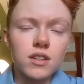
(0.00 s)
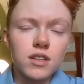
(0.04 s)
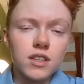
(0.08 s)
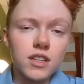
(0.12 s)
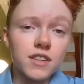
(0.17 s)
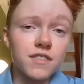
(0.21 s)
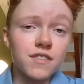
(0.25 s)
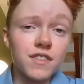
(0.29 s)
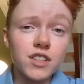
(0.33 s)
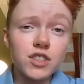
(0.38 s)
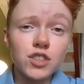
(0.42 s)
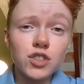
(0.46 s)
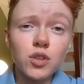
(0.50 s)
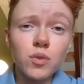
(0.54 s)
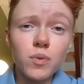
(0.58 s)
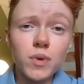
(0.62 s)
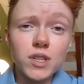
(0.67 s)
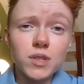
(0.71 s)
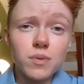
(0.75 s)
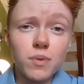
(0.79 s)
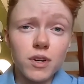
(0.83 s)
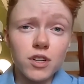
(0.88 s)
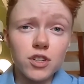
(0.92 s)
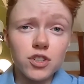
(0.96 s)
Conventional
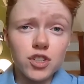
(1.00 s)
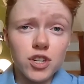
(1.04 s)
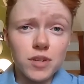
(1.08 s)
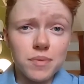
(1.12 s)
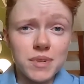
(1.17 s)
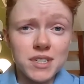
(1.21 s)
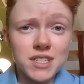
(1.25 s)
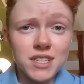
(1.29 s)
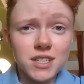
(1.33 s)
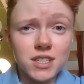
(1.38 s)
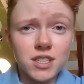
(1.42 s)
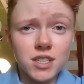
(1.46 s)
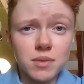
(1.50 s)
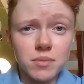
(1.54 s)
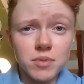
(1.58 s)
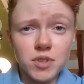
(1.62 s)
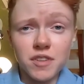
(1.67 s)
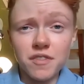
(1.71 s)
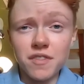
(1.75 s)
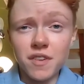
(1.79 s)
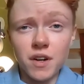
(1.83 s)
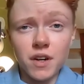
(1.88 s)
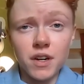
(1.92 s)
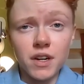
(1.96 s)
wastewater treatment systems are
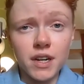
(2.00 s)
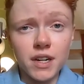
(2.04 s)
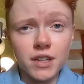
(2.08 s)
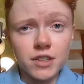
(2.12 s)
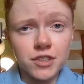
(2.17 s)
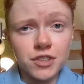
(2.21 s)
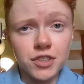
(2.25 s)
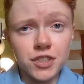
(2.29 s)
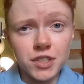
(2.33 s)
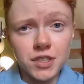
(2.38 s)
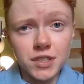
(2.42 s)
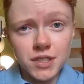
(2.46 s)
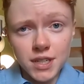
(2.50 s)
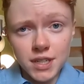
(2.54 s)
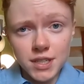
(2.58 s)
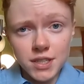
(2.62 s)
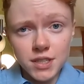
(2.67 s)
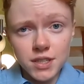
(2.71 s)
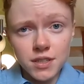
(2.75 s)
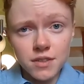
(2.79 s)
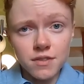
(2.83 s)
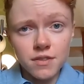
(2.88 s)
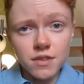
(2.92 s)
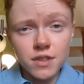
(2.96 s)
very energy
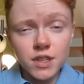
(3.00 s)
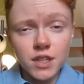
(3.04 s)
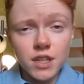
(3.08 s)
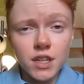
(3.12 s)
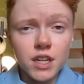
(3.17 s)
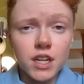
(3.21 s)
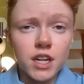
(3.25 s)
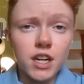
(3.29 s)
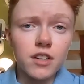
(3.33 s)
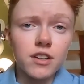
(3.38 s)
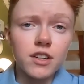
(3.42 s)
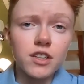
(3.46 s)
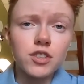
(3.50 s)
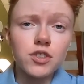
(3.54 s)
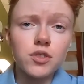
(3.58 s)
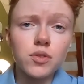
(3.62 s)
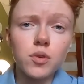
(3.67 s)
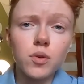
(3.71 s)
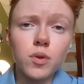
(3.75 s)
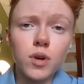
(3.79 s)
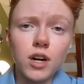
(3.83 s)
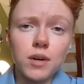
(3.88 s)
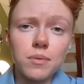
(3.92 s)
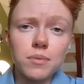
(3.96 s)
intensive. Aeration
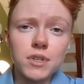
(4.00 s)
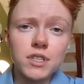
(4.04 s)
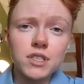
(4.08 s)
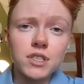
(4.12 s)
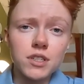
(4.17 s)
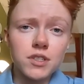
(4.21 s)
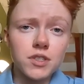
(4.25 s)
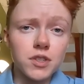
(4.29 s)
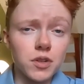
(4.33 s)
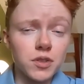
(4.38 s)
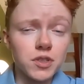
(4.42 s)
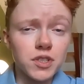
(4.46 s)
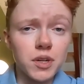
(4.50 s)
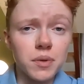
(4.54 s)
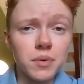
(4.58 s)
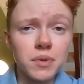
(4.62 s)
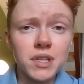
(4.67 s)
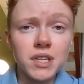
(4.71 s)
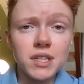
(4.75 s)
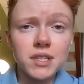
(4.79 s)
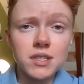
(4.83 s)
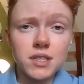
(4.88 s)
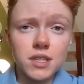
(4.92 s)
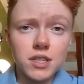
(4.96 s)
requirements associated with
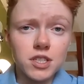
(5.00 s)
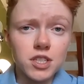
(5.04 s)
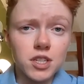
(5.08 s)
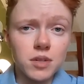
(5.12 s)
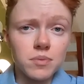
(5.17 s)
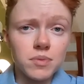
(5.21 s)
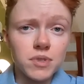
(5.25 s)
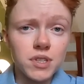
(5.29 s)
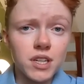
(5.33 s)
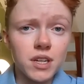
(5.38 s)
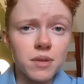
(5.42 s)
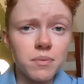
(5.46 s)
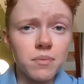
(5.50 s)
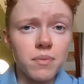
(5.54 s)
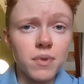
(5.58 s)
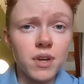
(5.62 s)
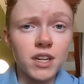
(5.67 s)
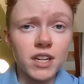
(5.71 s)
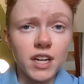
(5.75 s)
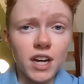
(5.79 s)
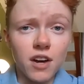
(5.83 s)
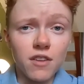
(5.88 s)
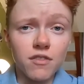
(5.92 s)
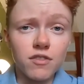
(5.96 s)
these systems can
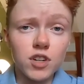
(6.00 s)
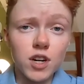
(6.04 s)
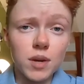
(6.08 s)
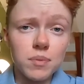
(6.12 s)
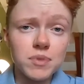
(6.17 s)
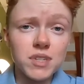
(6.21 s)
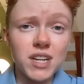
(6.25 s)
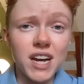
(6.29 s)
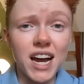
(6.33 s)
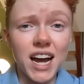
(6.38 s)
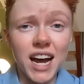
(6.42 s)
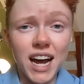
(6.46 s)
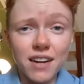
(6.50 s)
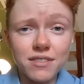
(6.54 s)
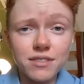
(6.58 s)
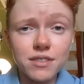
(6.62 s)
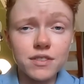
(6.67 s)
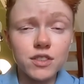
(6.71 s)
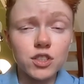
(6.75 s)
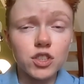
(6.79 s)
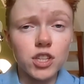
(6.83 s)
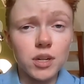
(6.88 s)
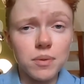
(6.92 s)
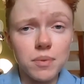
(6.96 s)
account for up to half of
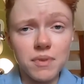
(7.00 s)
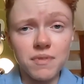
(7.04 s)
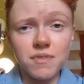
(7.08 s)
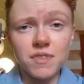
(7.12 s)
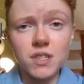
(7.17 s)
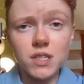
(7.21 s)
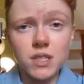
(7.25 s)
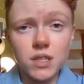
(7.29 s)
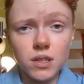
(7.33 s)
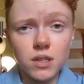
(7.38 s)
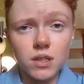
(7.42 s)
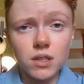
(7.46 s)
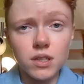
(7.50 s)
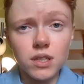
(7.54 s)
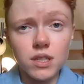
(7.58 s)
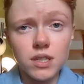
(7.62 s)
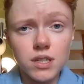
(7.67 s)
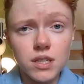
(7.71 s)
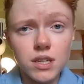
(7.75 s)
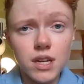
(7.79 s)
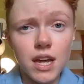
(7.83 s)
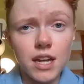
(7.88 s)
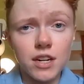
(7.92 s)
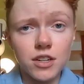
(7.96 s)
a treatment
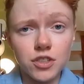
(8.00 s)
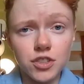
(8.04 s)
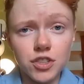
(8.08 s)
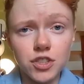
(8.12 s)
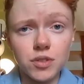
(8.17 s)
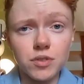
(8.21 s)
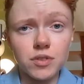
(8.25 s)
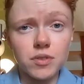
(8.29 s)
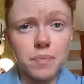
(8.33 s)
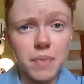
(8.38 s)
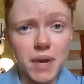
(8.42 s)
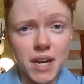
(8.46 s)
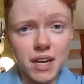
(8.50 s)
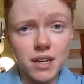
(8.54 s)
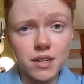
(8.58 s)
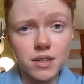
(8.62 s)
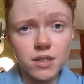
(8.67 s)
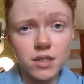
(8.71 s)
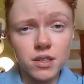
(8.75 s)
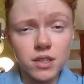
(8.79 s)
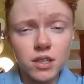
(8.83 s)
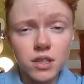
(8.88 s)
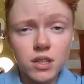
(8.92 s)
facility's energy demand.